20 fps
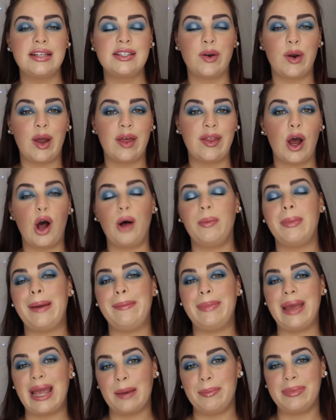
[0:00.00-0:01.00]
now that all my
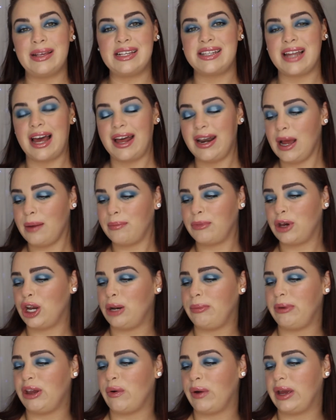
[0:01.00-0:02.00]
makeup is done, I'm going to
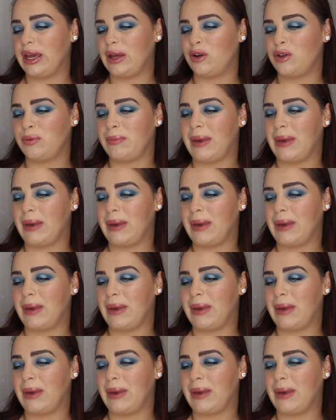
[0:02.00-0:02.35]
be going in with